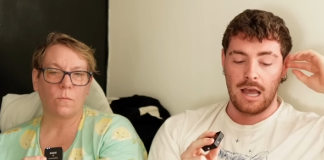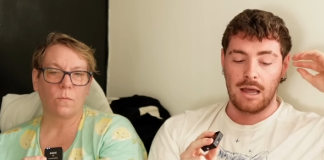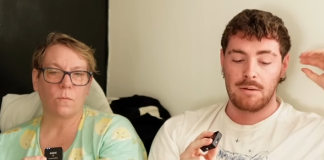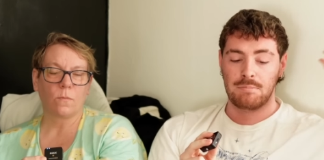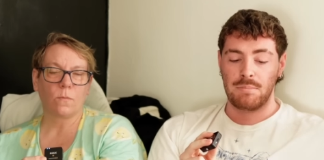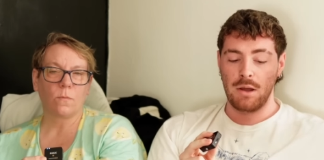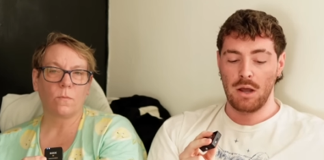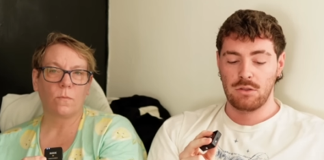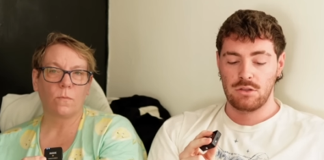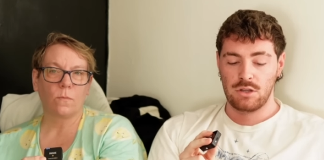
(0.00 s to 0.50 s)

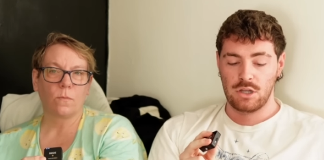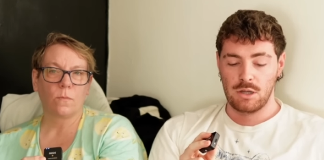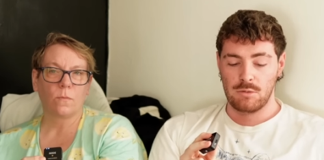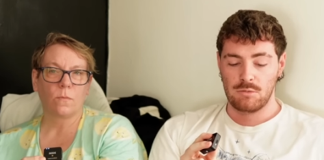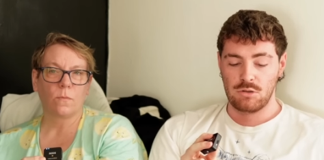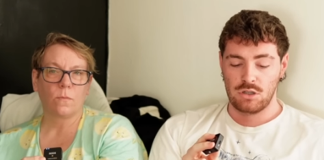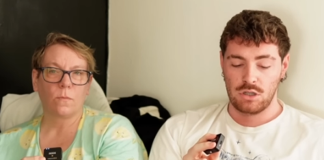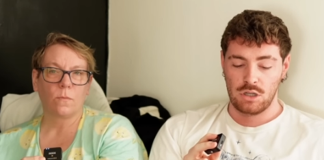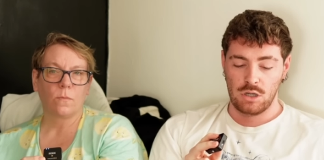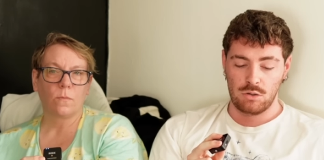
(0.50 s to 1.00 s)
Speaker 1: and both
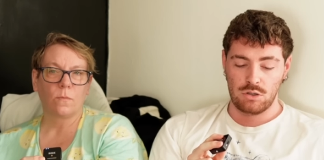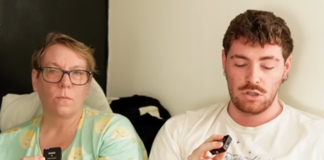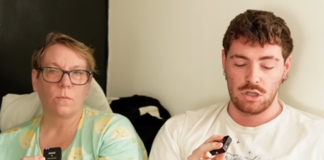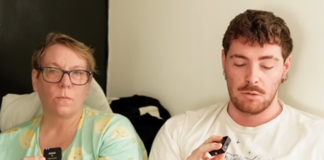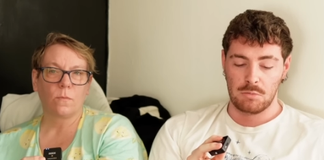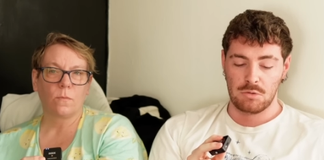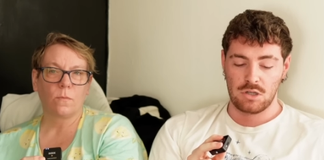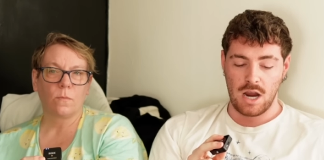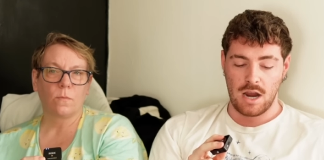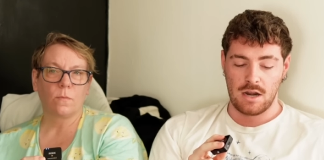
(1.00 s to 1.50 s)

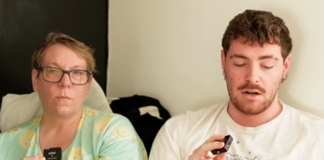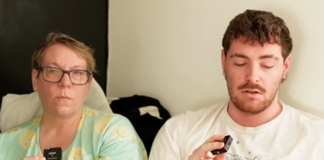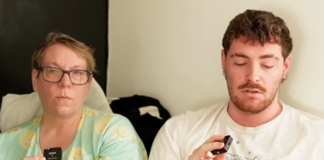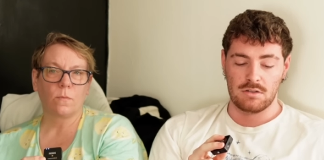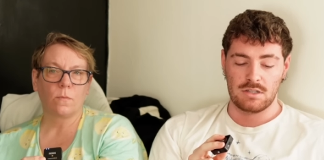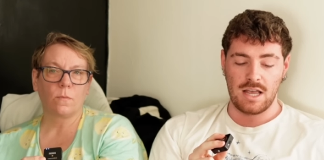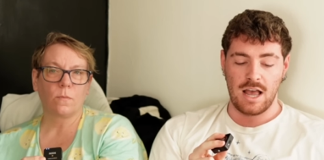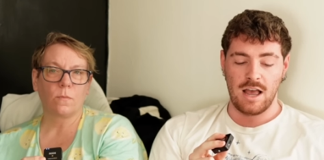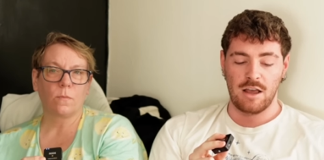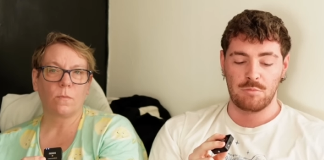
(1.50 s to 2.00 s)
YouTube
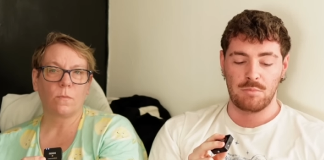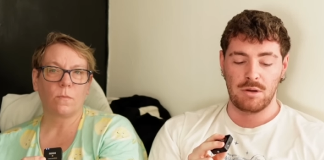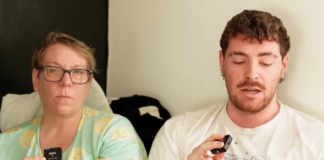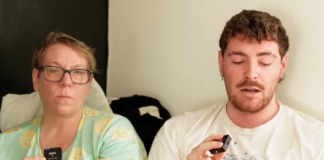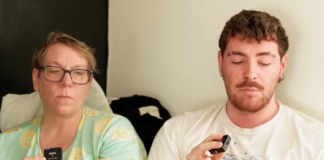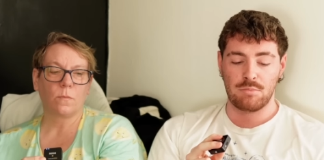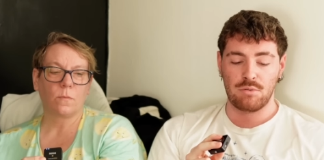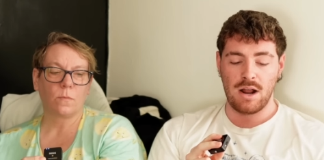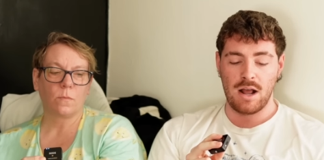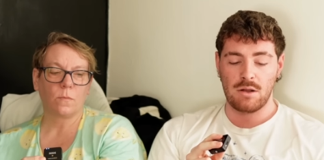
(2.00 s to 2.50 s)
channels. I've
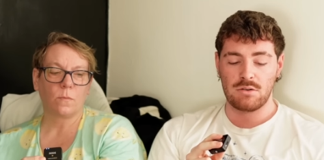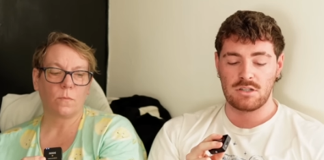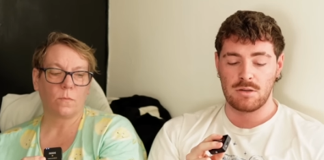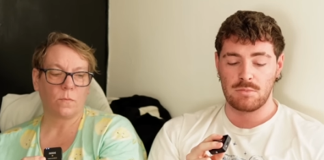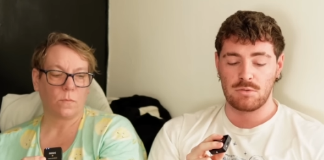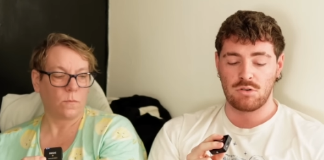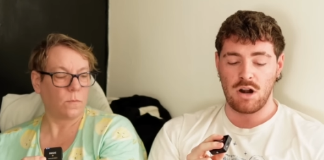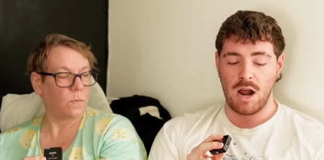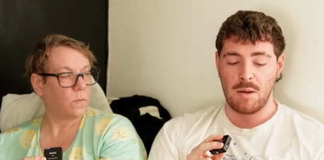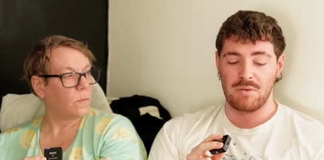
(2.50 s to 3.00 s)
been a proud
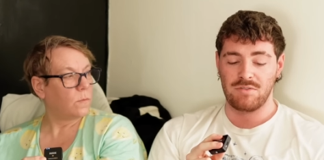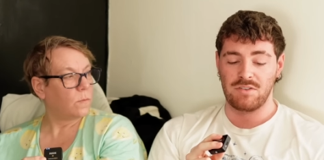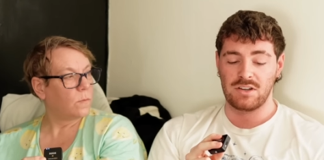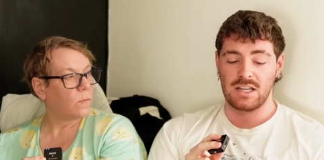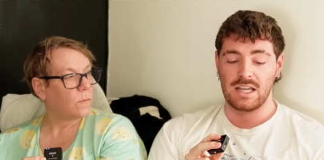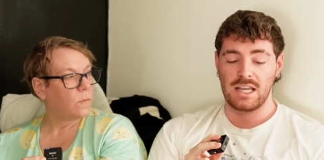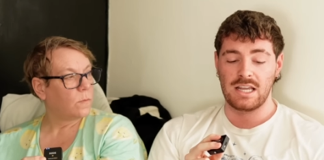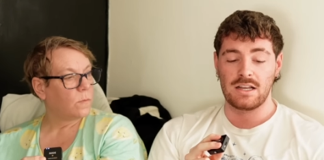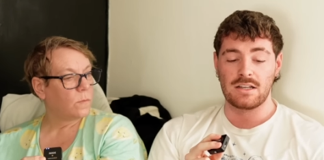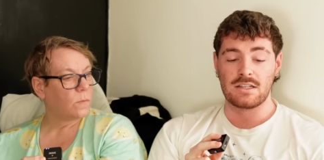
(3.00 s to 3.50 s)
subscriber for
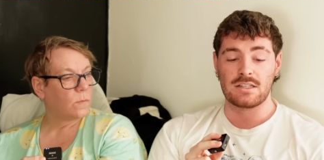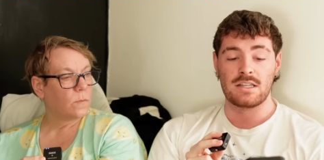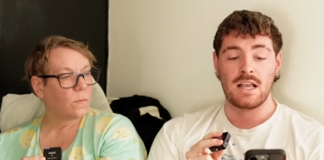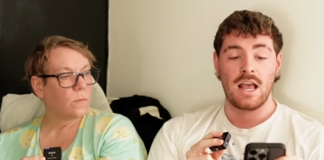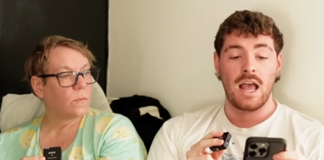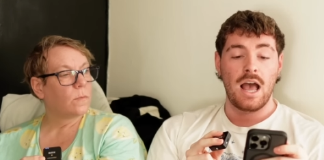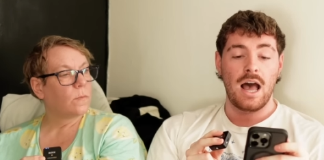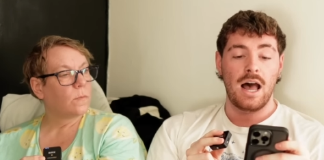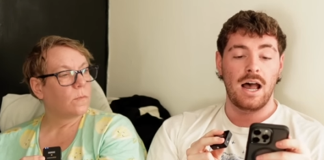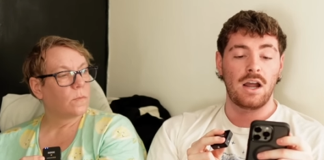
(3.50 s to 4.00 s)
years.
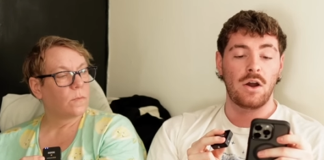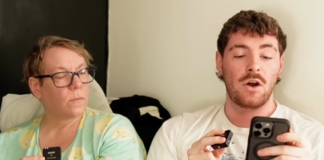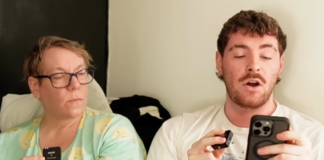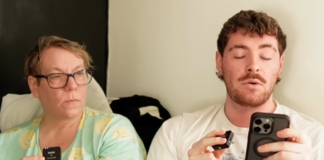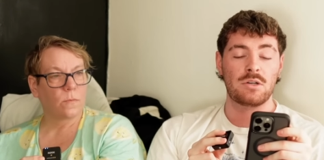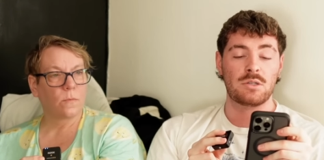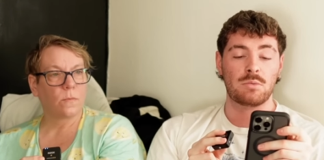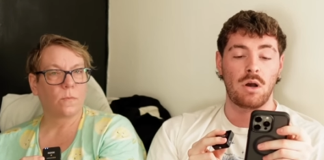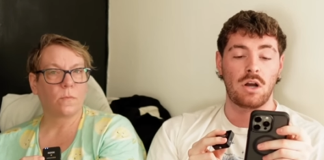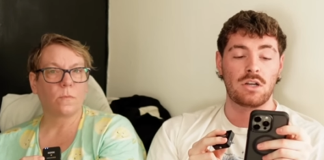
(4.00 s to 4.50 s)
I
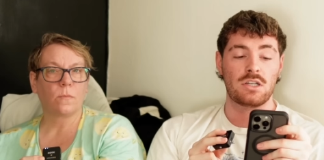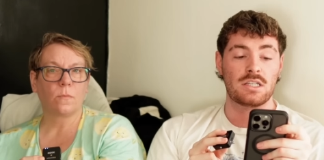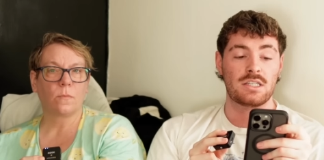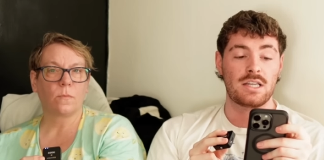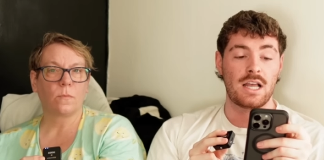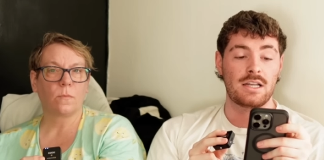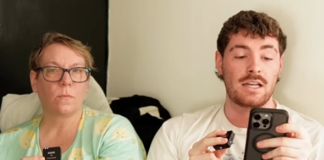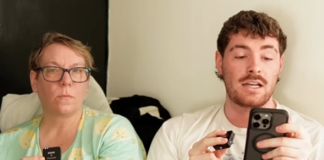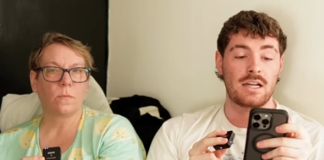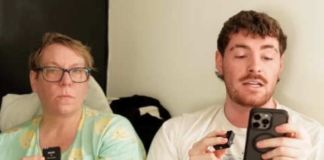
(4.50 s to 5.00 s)
always wanted to
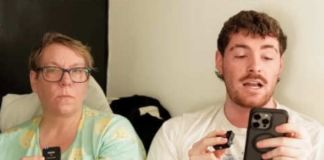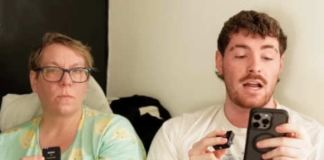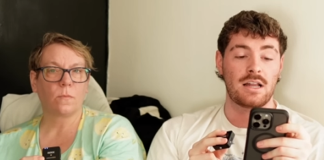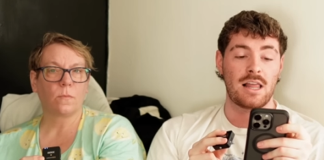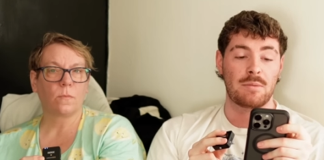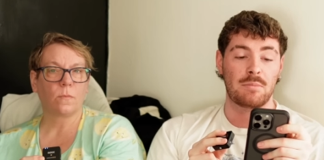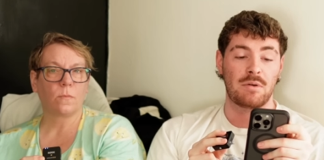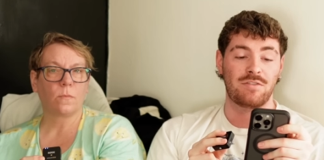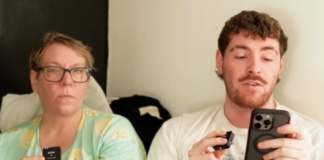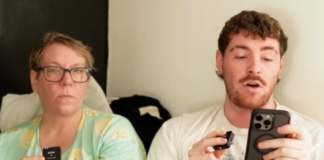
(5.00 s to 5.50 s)
send in a
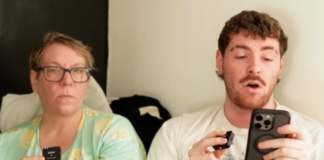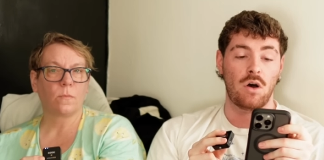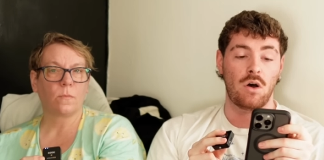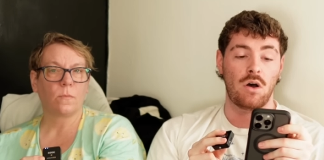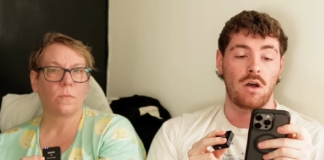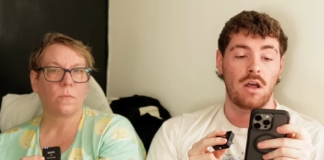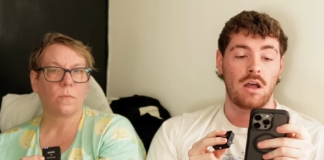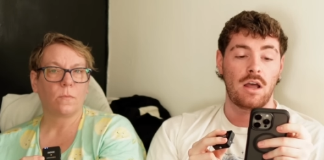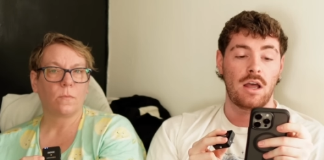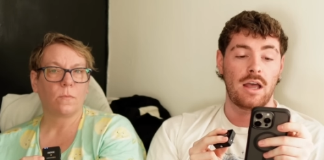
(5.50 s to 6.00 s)
dilemma
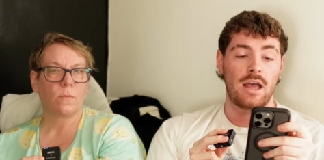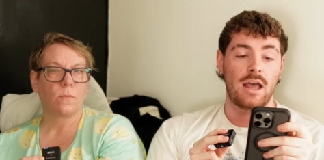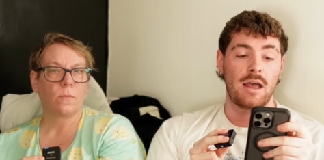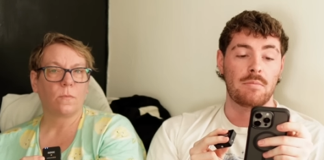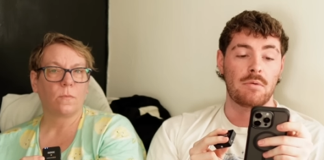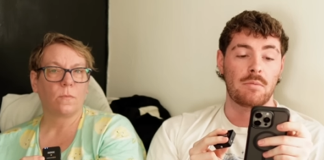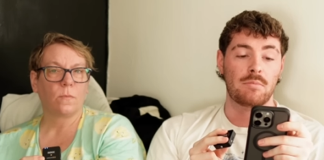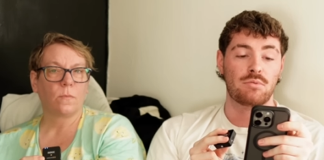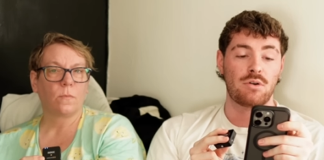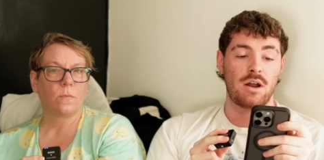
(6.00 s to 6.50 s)
for
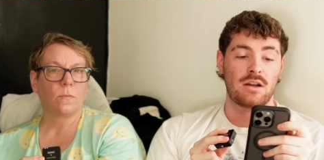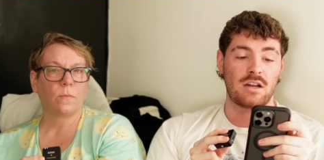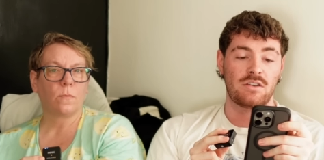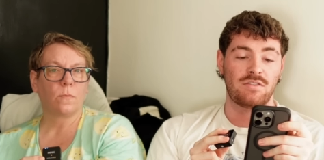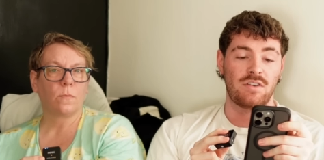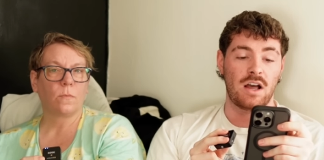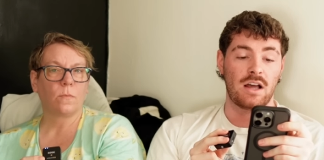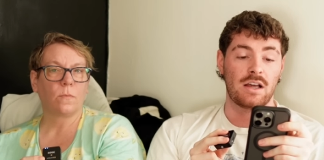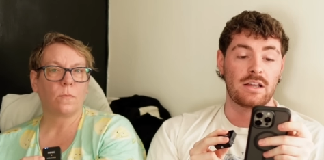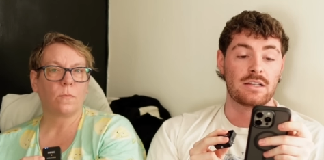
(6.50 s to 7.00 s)
Brad
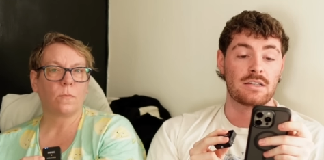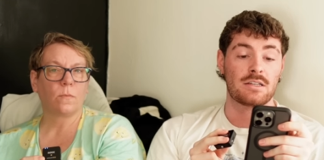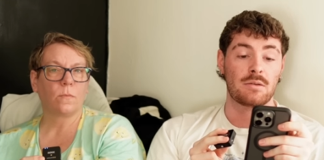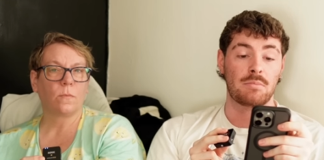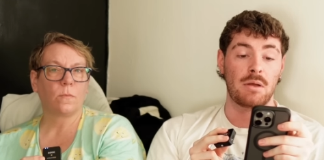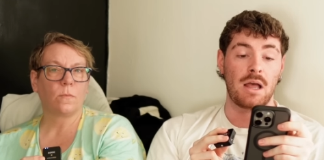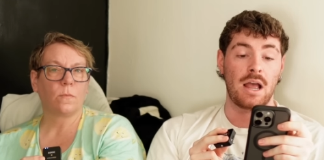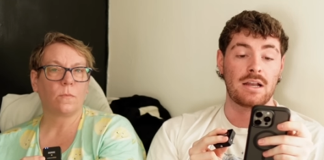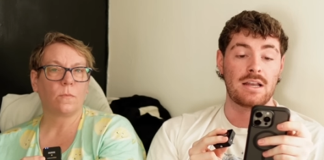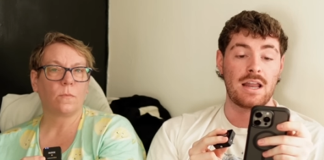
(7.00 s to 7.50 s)
advice,
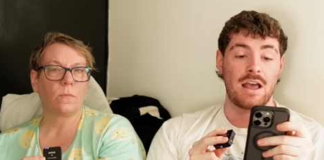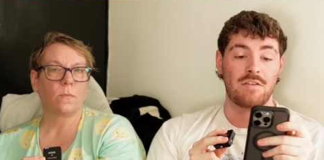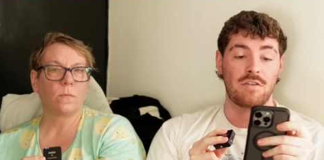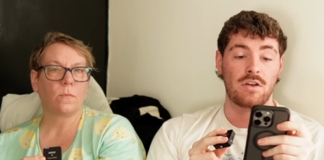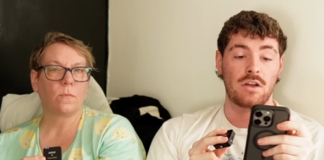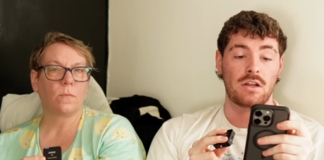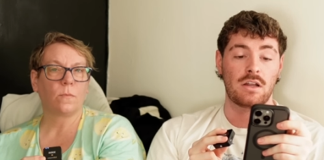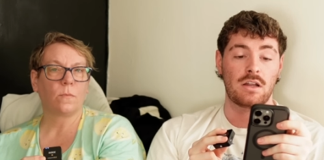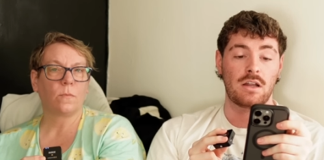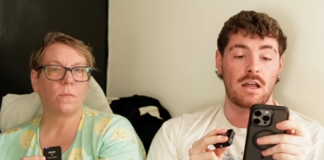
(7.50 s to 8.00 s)
but I
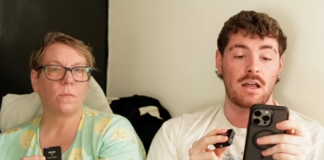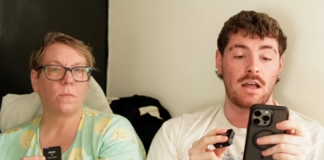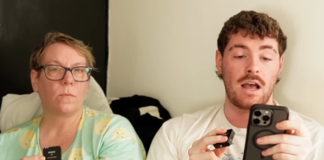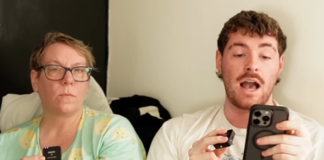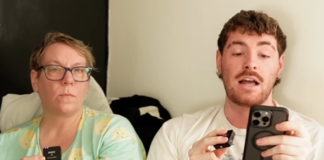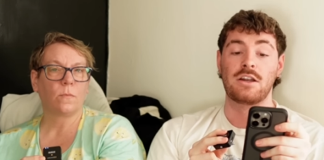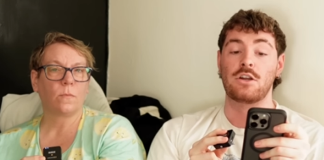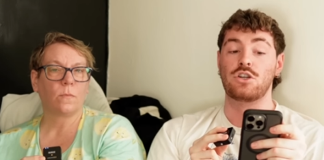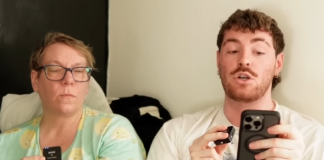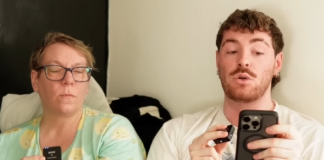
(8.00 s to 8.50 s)
never
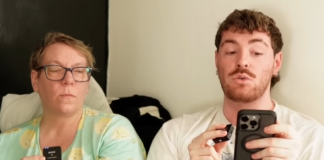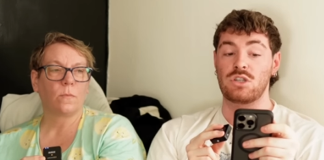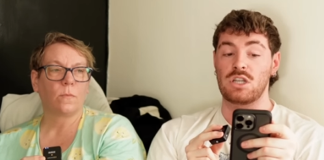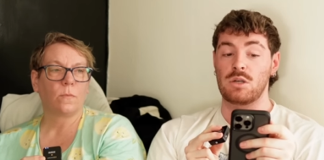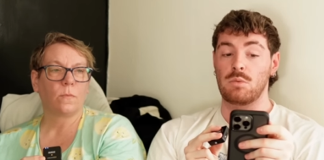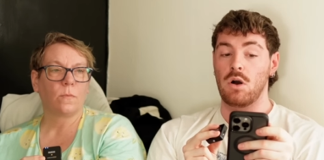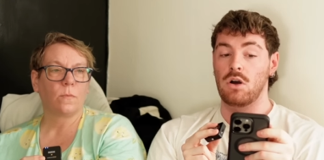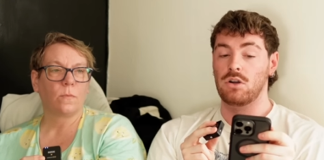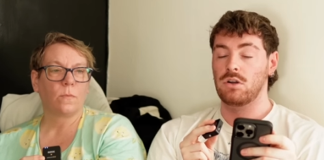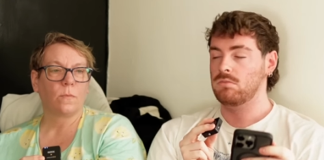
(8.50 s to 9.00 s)
had a juicy
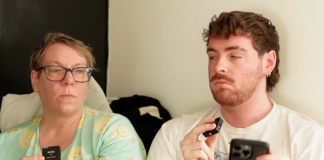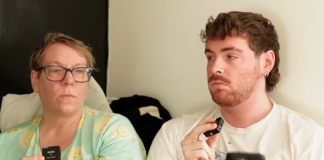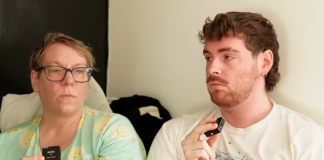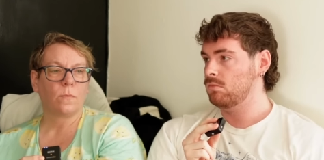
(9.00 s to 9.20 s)
one.